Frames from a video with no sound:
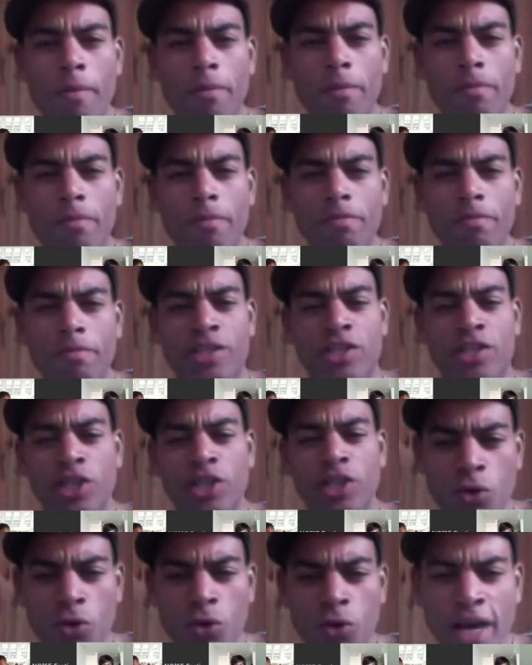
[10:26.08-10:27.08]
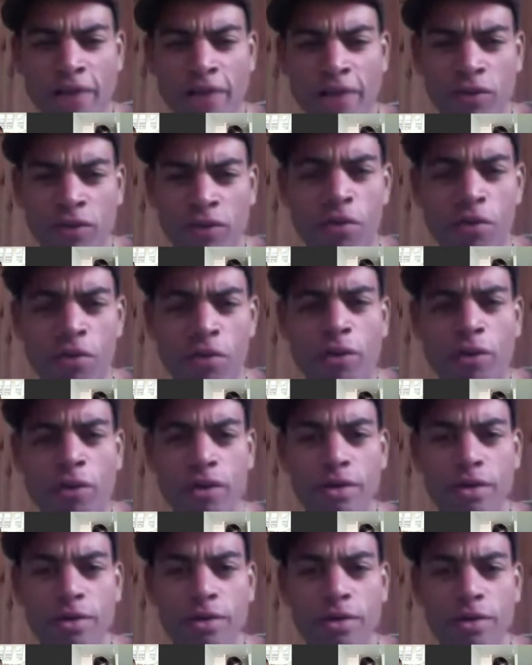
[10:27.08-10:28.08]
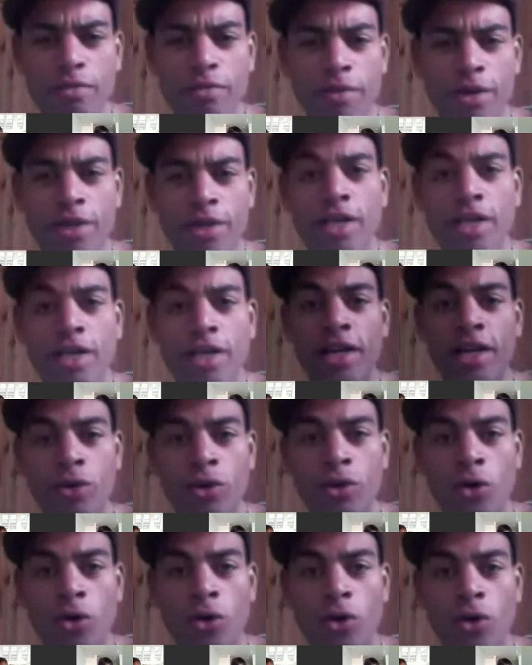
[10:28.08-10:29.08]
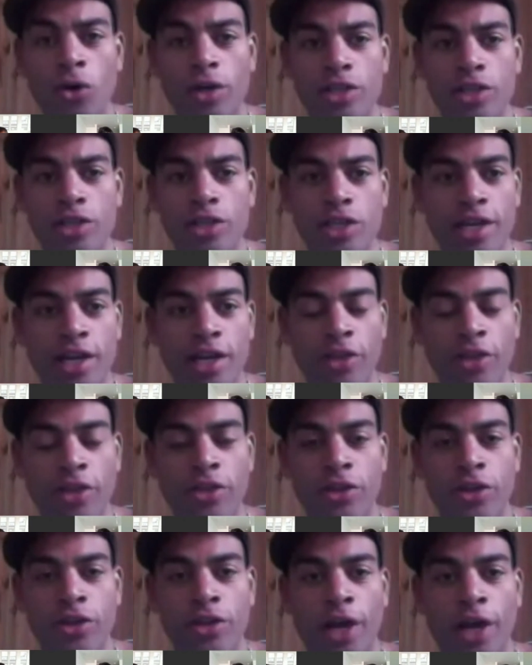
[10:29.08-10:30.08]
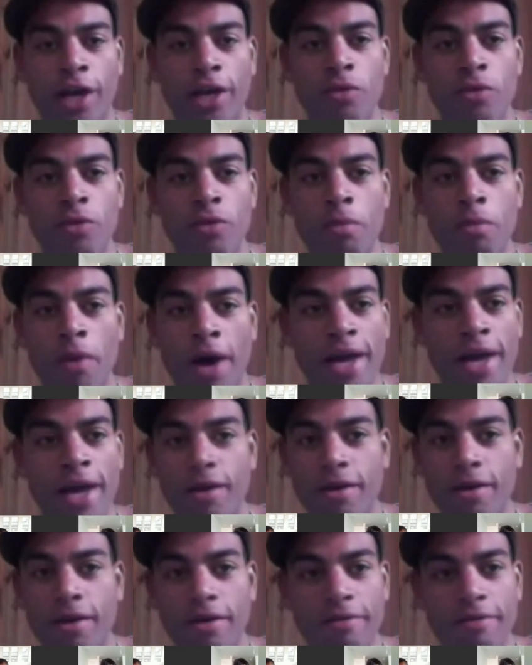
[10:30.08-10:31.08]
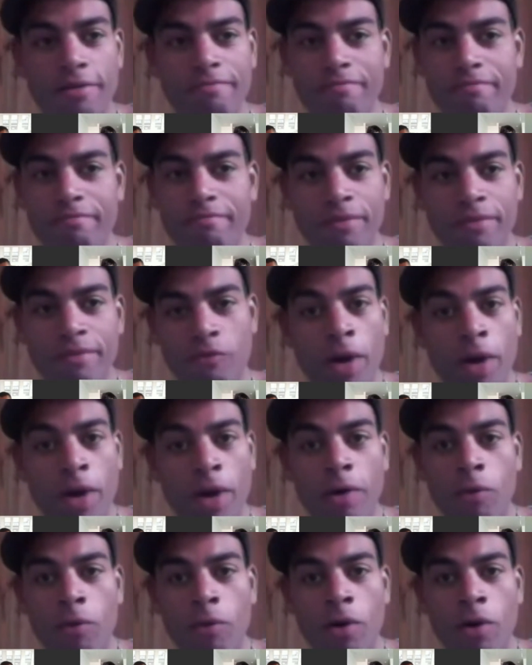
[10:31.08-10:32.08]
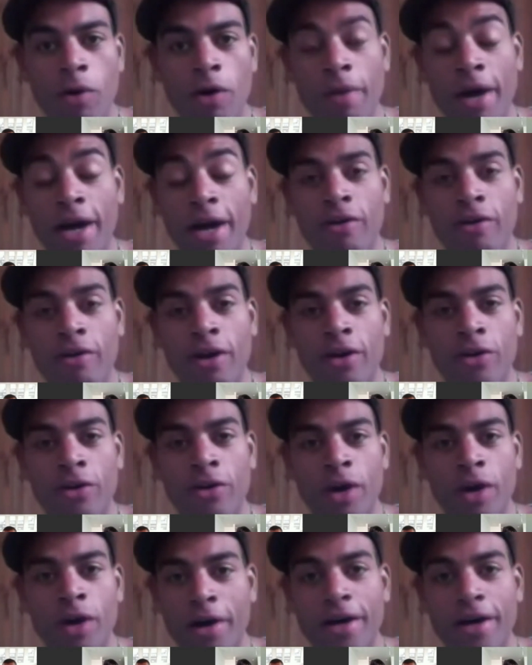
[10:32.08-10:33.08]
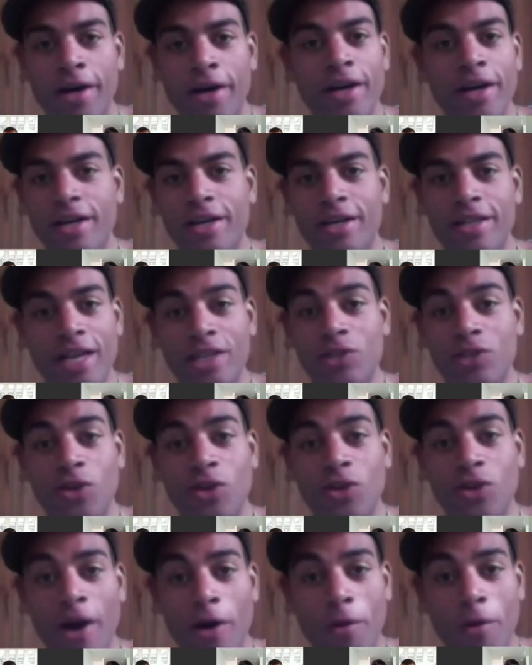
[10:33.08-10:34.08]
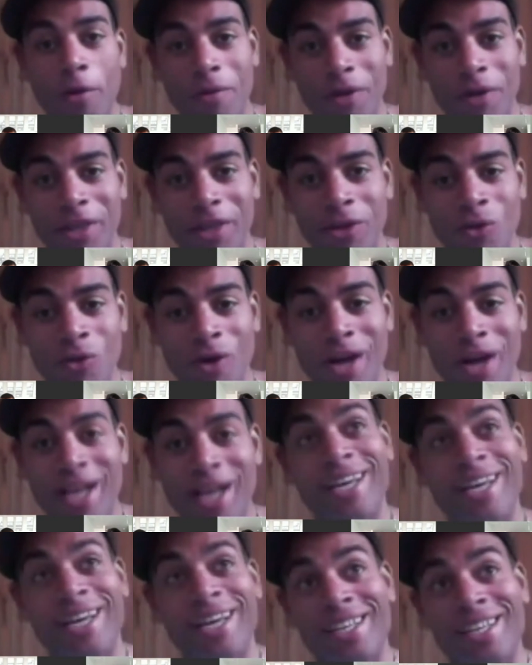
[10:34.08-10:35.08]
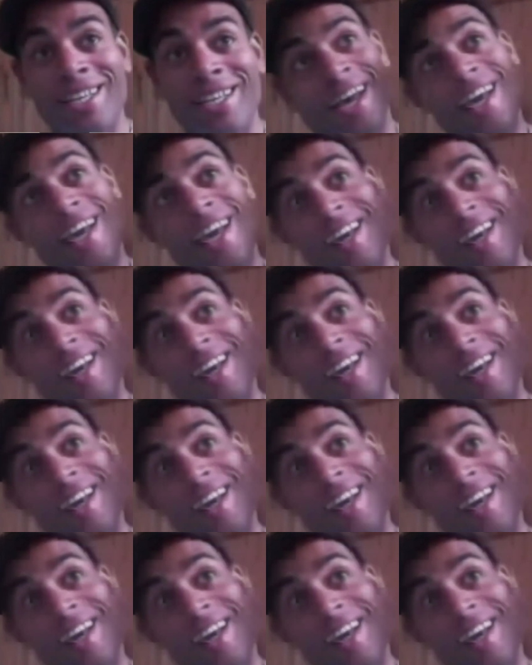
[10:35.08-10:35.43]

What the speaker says: this new level of broke because they live in New York. It's just like in London. Like, you might come from a wealthy background or whatever, but that's not helping when the rent is like